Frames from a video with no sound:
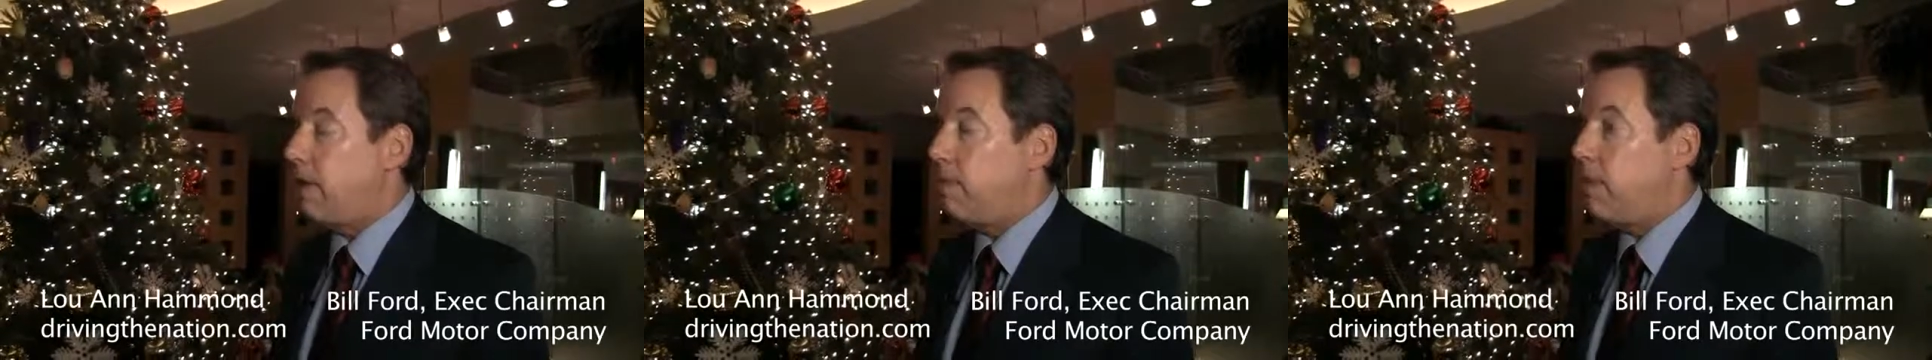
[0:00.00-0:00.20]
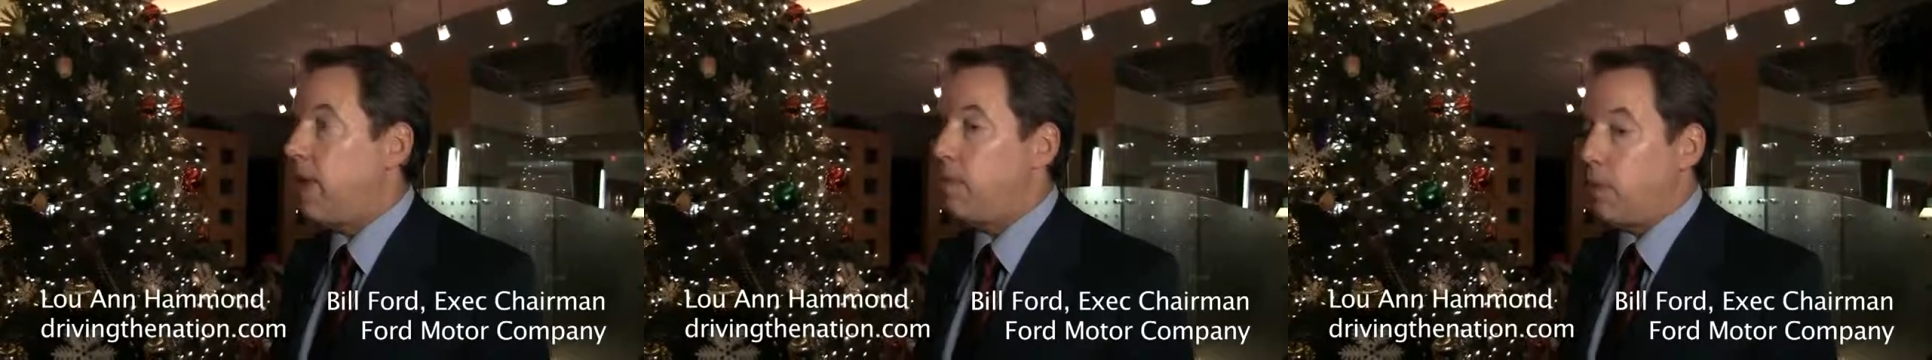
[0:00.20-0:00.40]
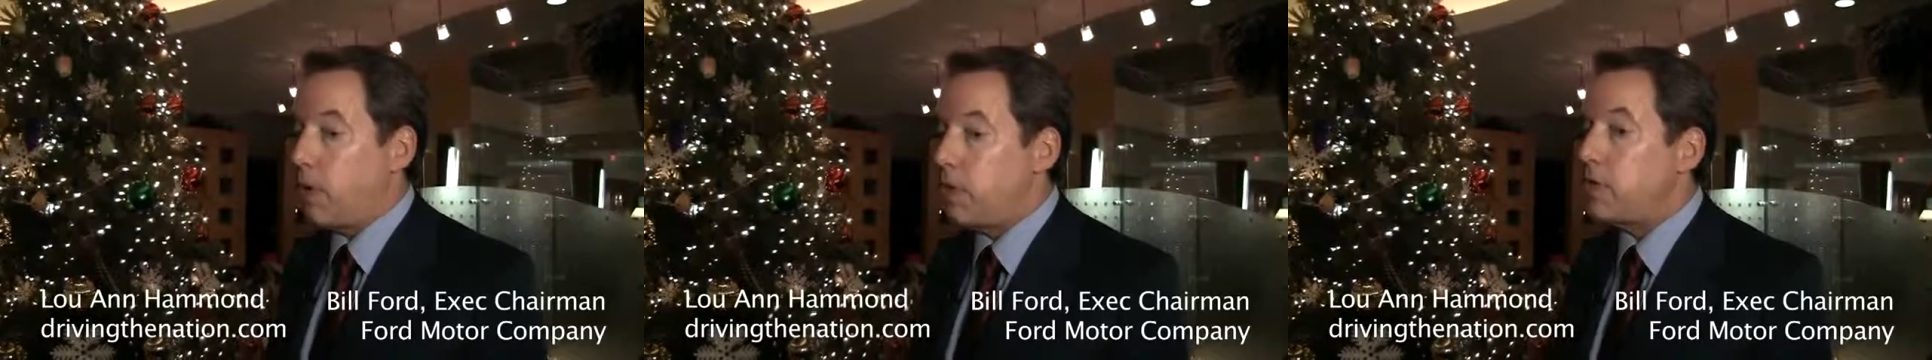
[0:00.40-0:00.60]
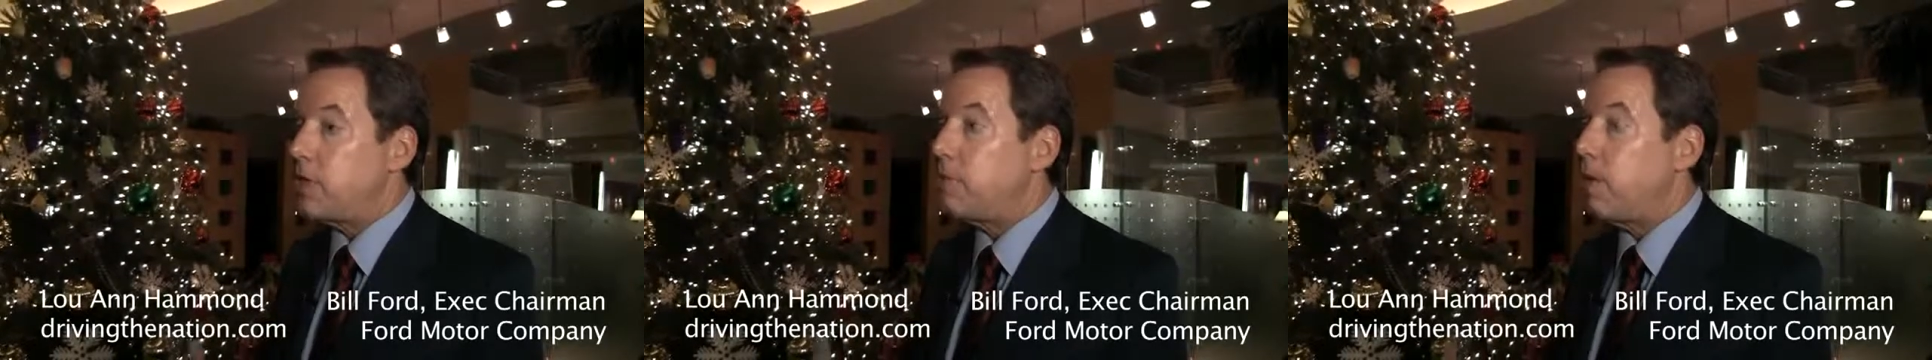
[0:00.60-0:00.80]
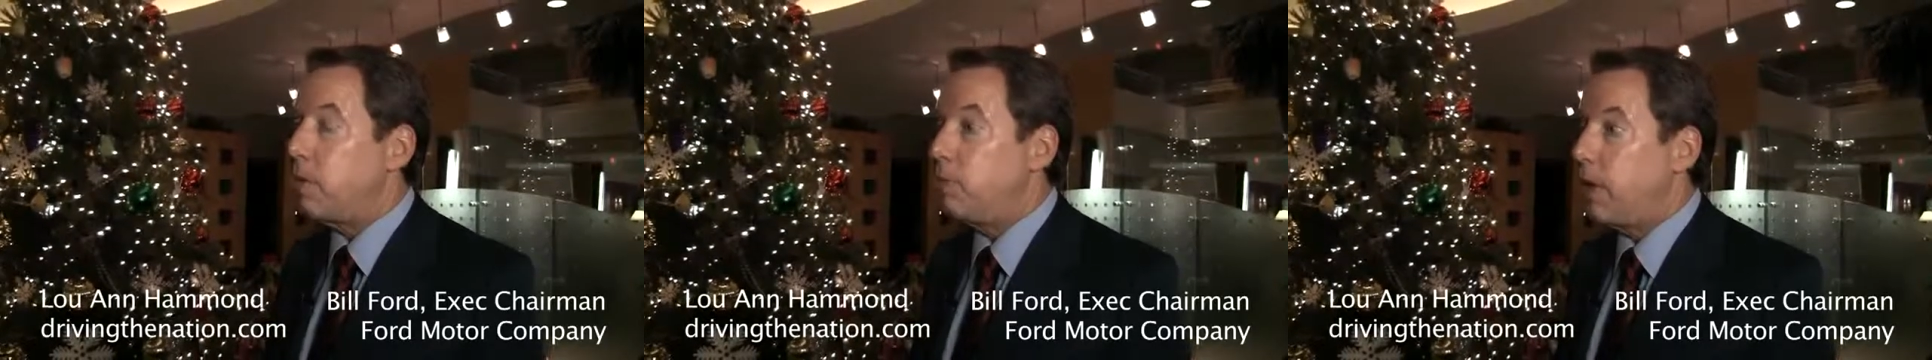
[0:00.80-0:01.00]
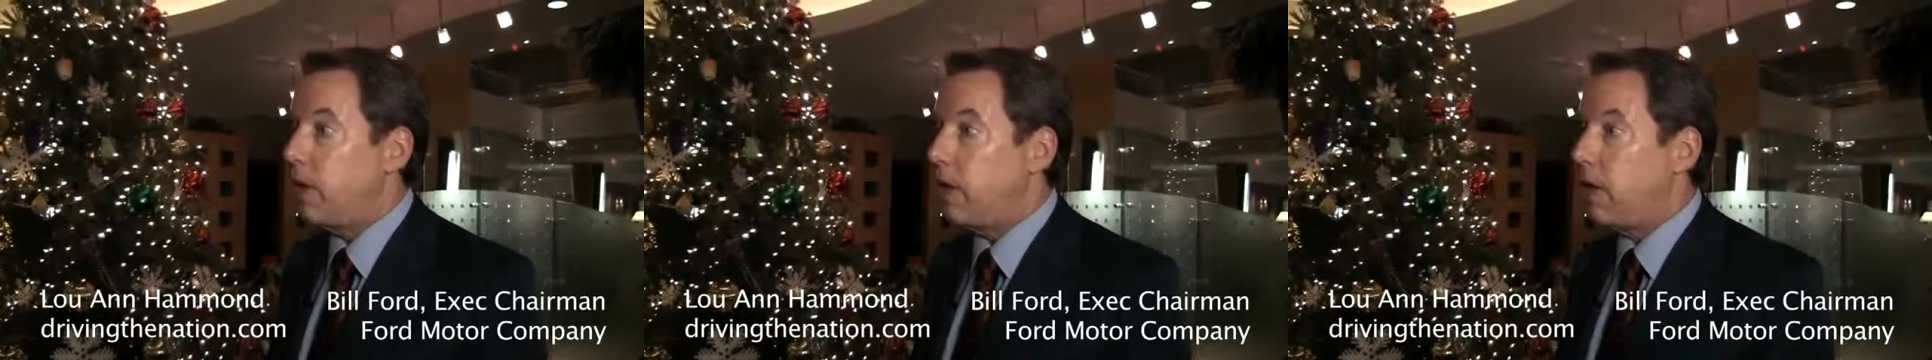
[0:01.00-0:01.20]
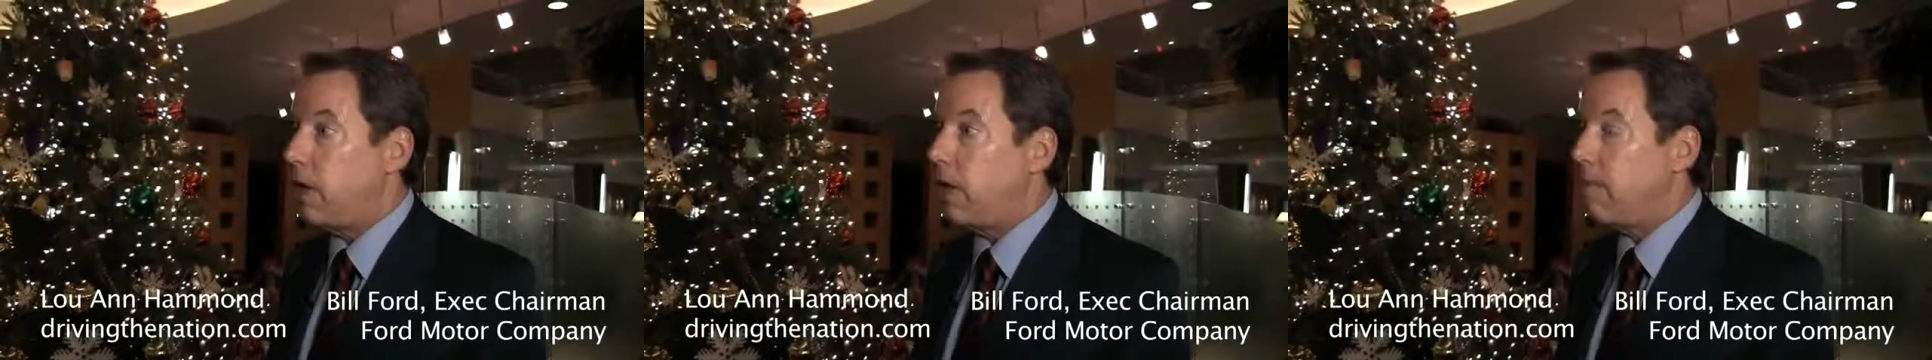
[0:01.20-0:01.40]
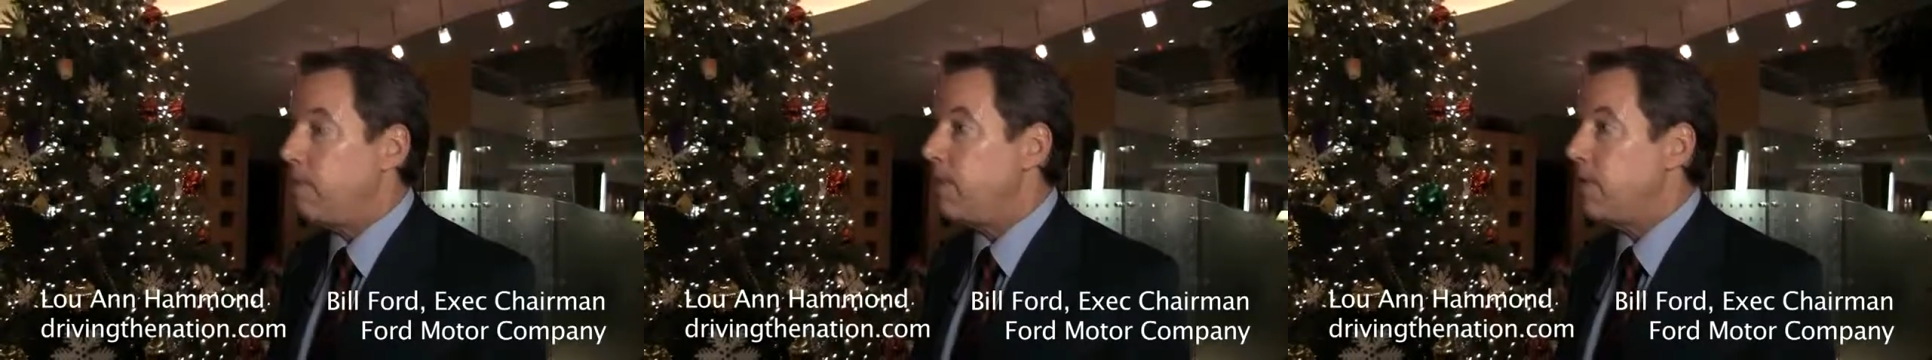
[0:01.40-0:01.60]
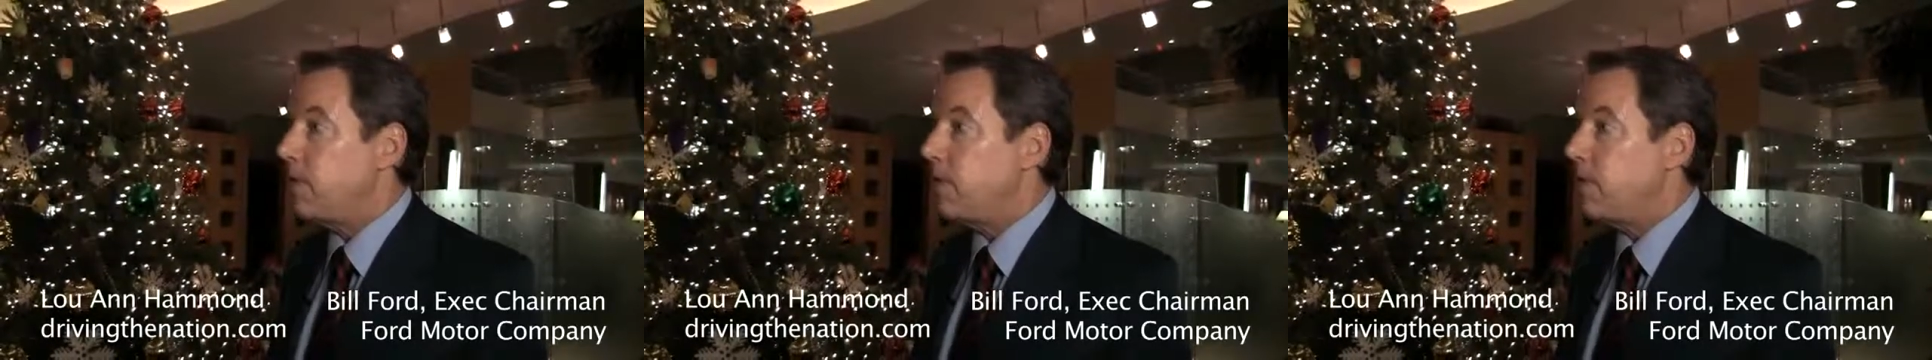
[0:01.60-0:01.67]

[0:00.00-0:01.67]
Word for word: and make personal mobility